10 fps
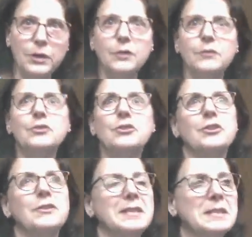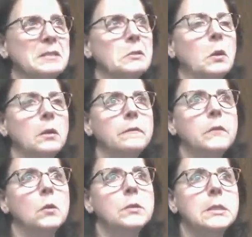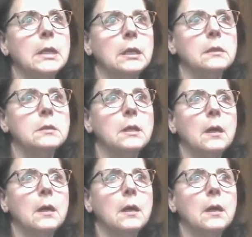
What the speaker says: your insurance and all of those things.